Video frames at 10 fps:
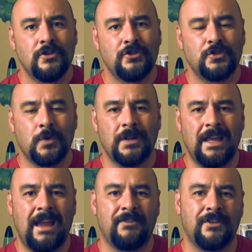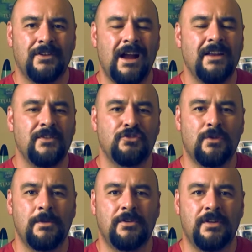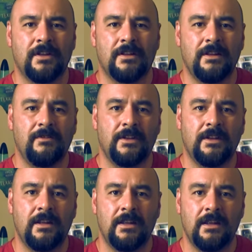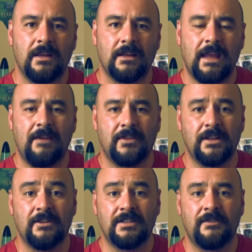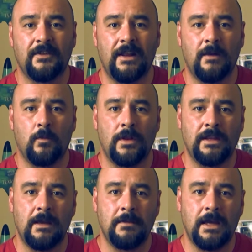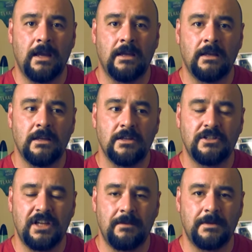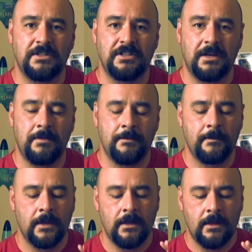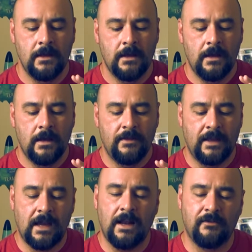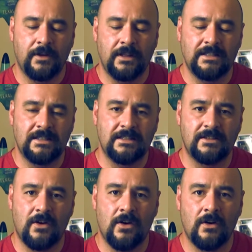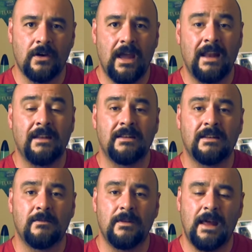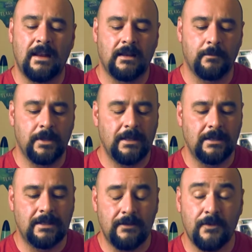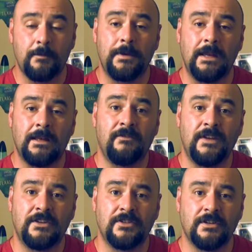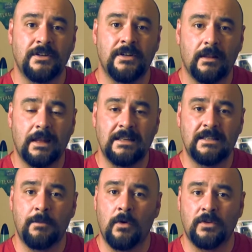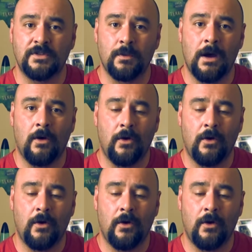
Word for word: shortly after, kind of a tribute to the Cleveland Cavaliers after they won the NBA championship. They kind of released this song and it had a completely different beat, featured Layzie Bone as well